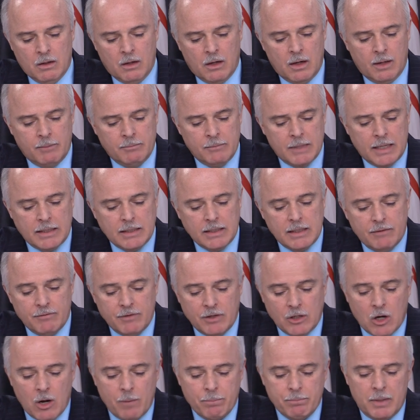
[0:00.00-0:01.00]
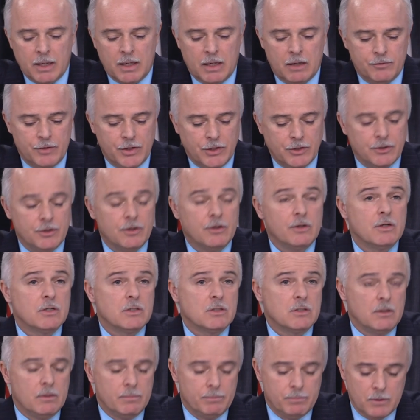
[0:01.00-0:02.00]
I'm not giving up on our return to
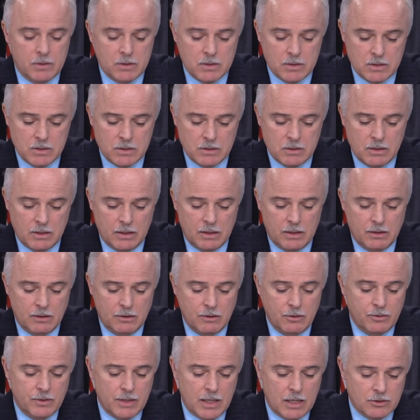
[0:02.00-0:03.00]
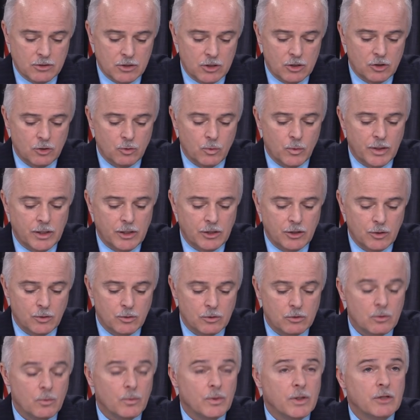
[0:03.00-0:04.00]
surplus in
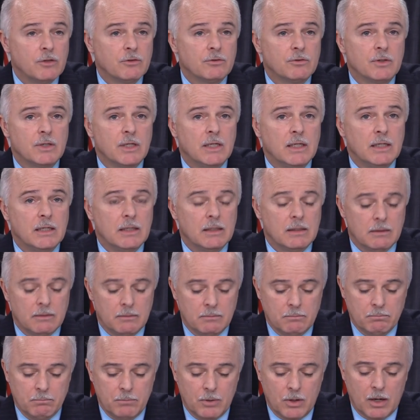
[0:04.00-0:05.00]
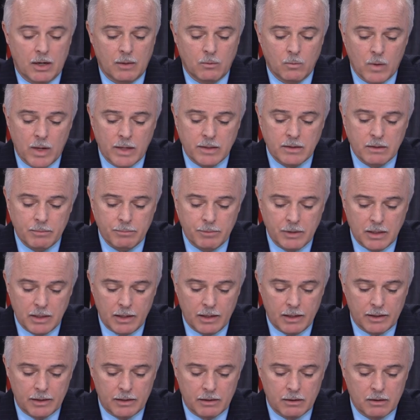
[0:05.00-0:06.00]
2022-23, but I want to be
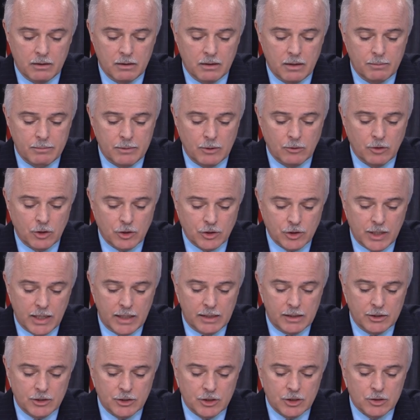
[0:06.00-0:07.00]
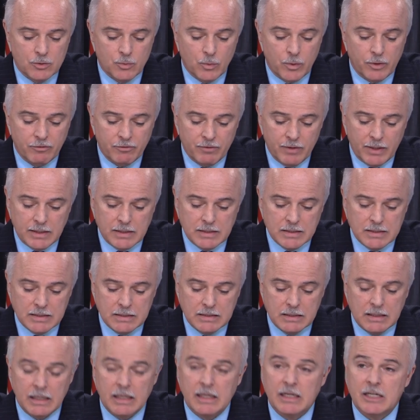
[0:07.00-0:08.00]
clear about the challenges we
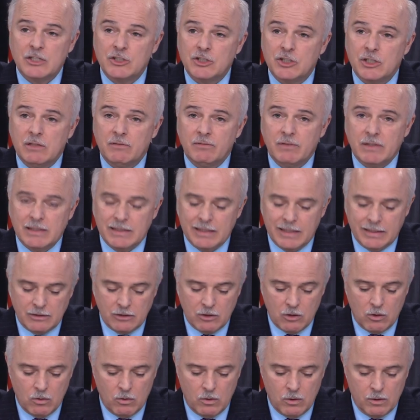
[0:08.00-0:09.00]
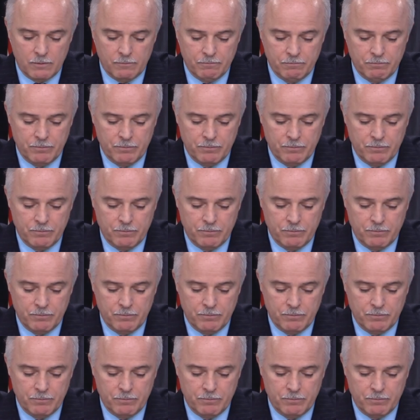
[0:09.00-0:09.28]
face in achieving that goal.